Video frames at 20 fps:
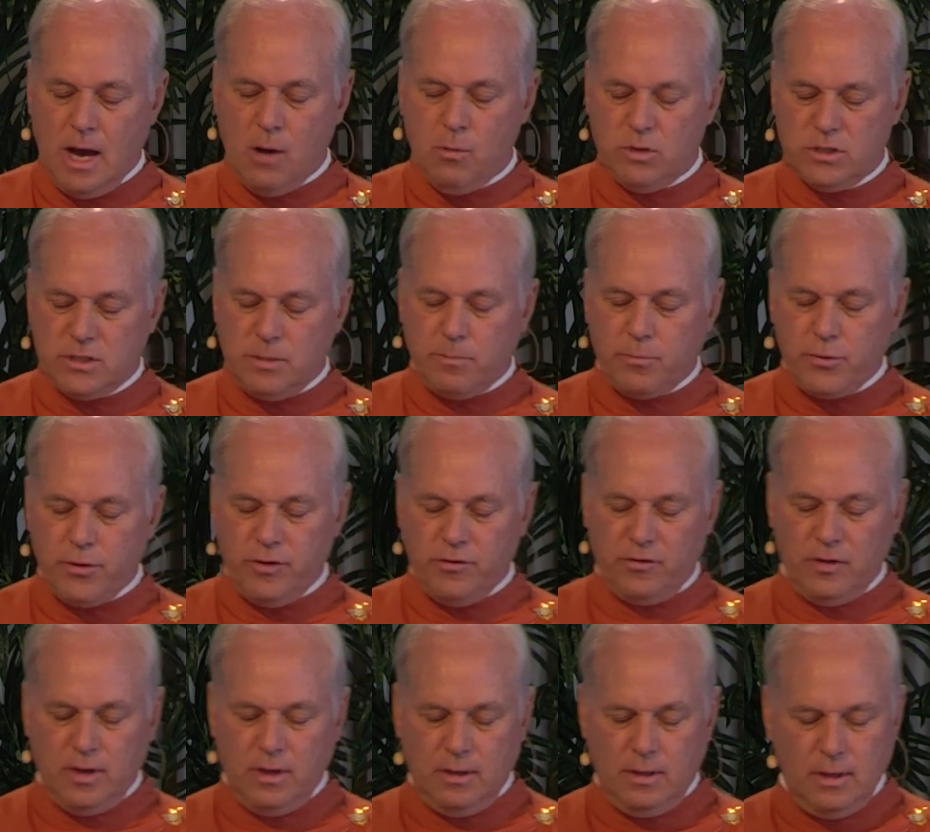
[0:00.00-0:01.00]
I was in
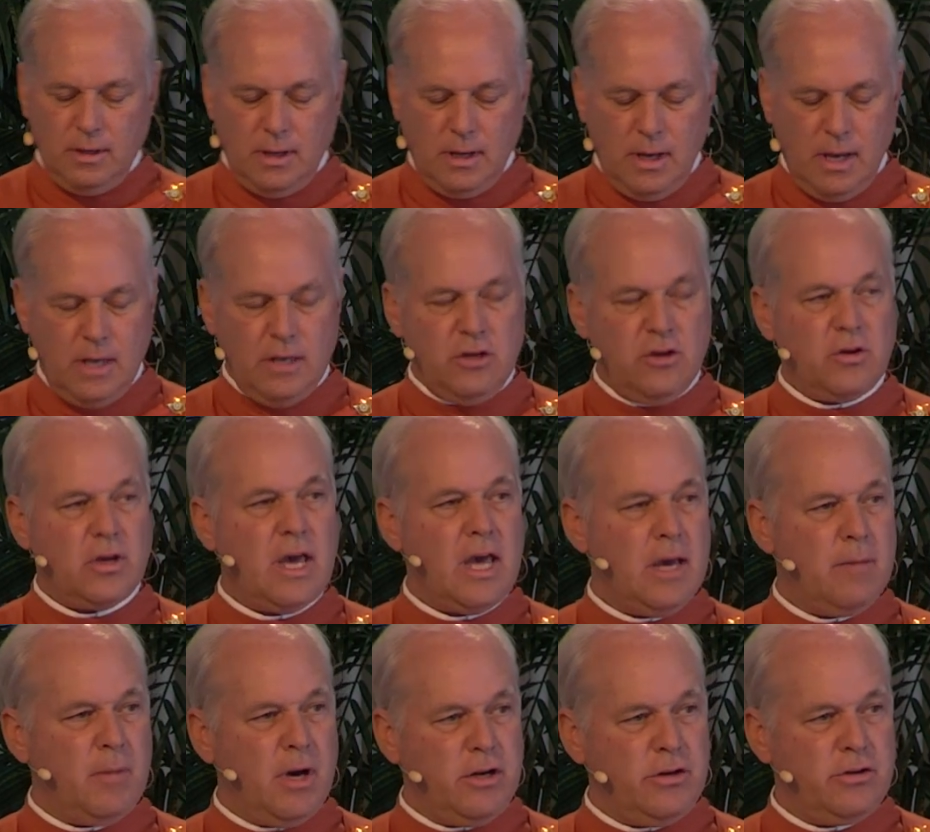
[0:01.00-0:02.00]
prison, and you
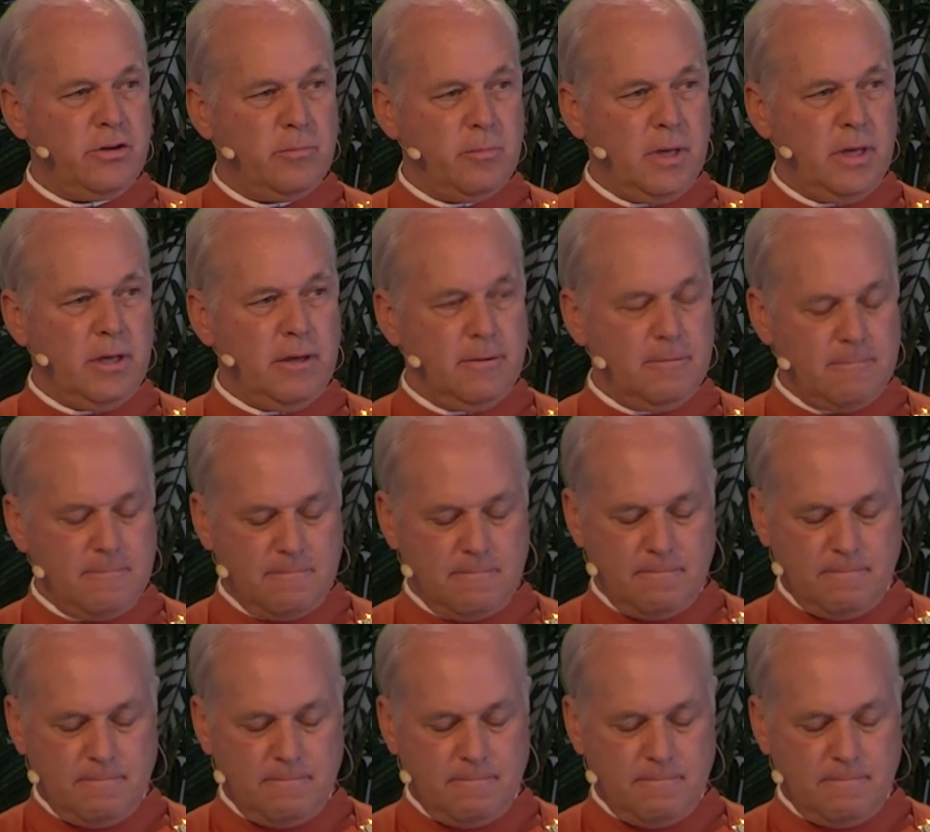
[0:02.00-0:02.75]
came unto me.